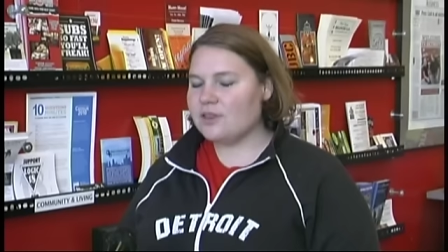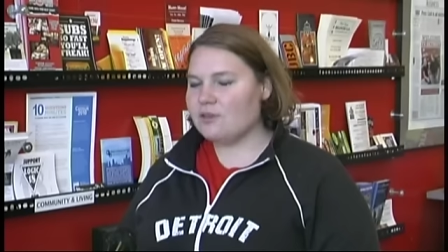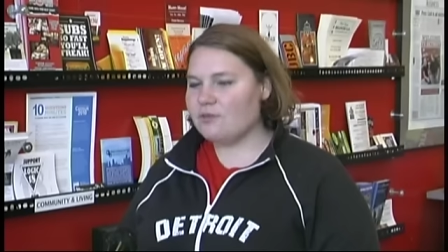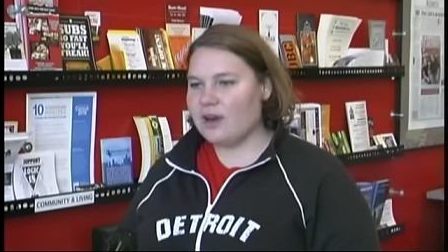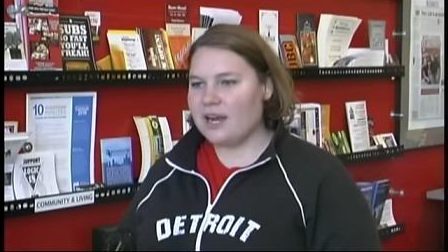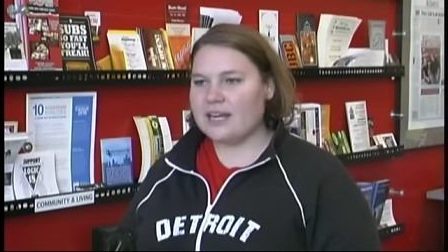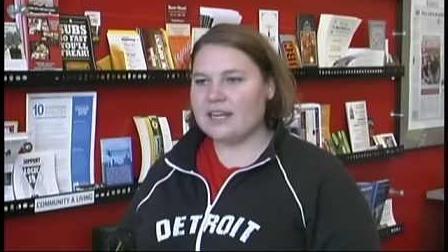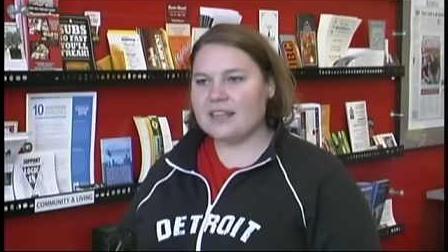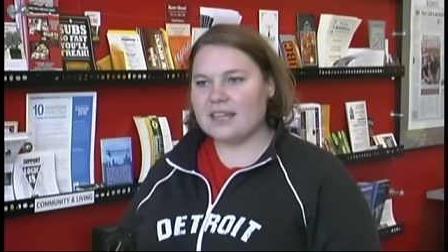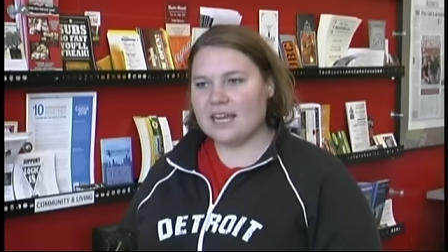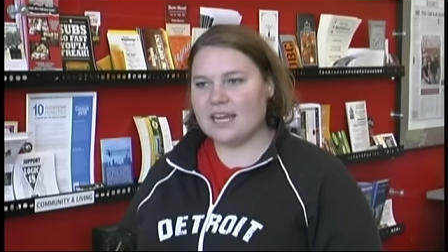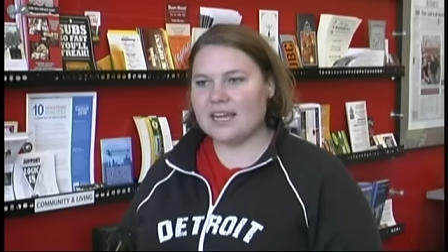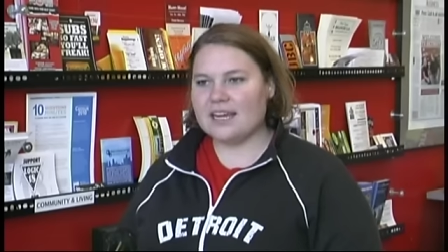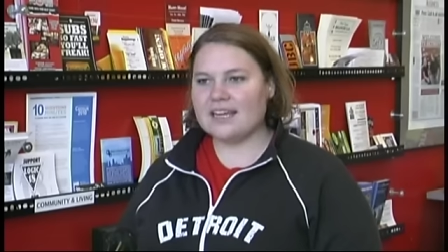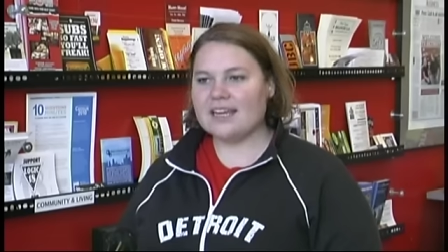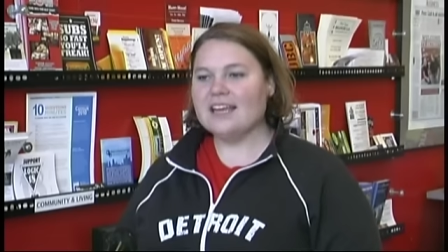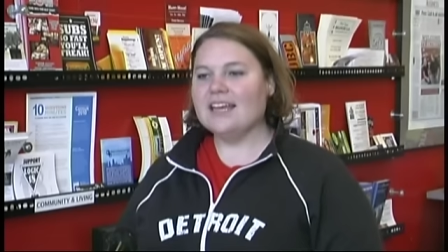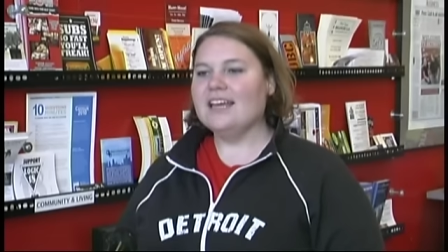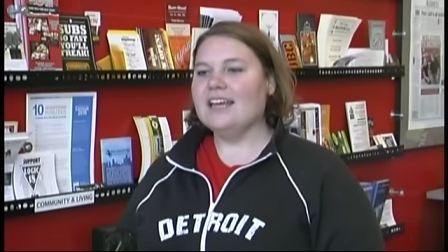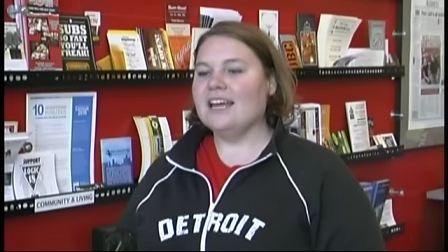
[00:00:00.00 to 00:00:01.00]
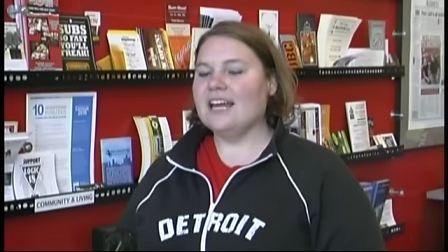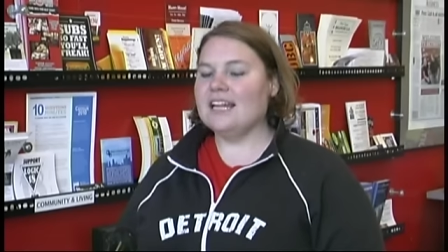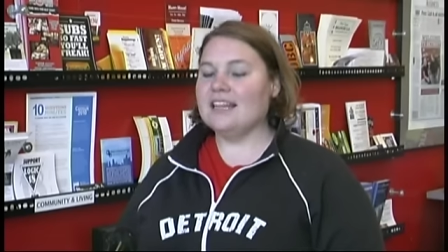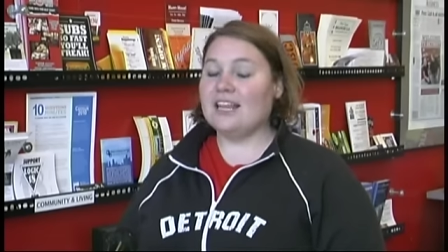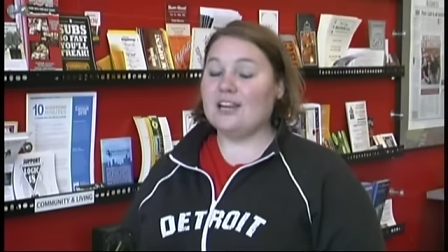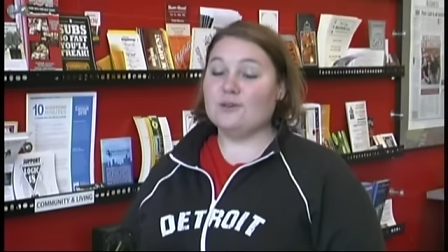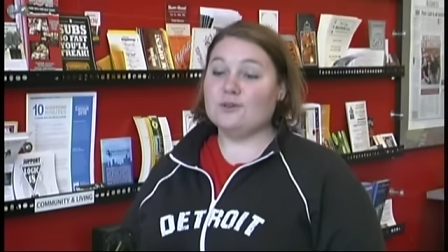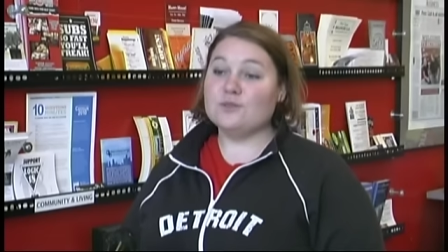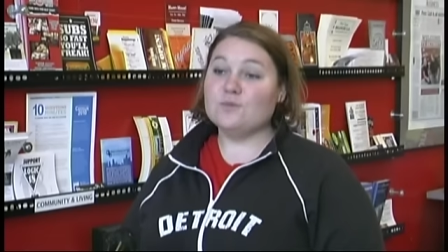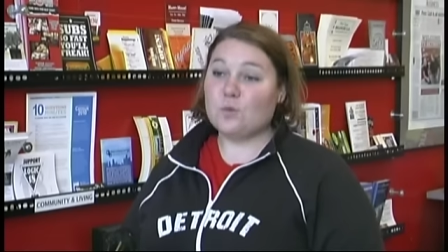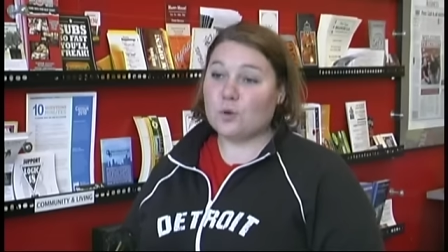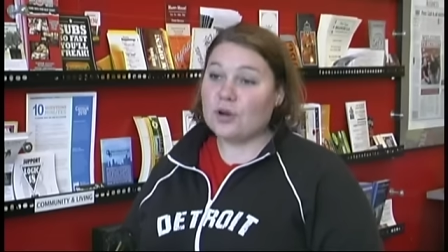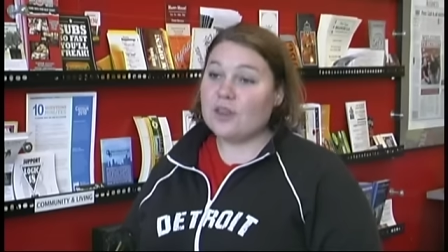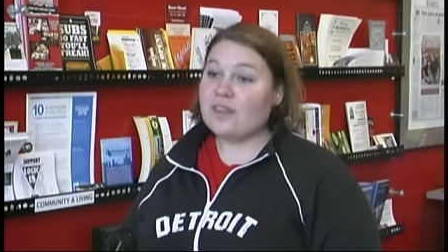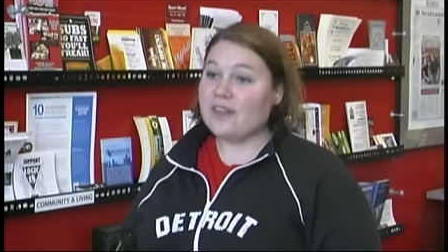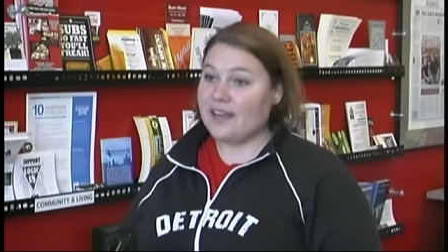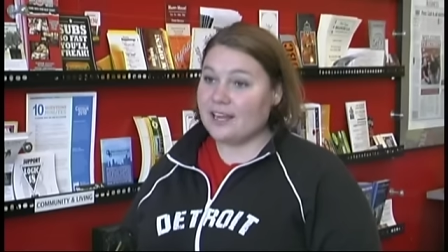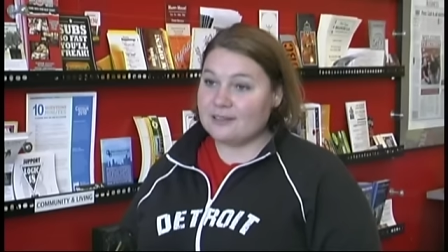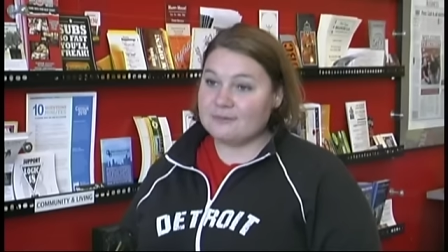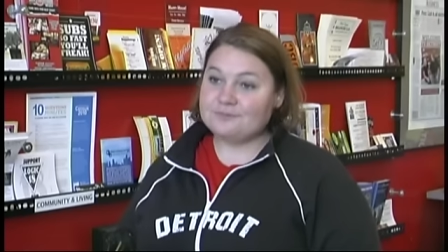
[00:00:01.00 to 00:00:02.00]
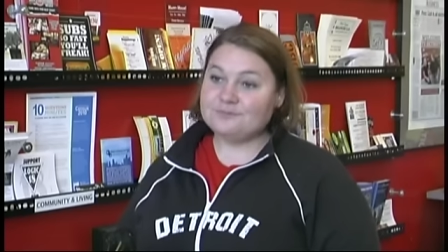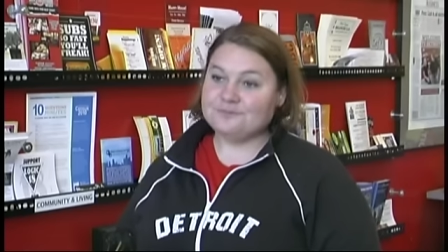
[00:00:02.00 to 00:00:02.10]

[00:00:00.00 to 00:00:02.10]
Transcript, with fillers: the right thing and that it was worth it.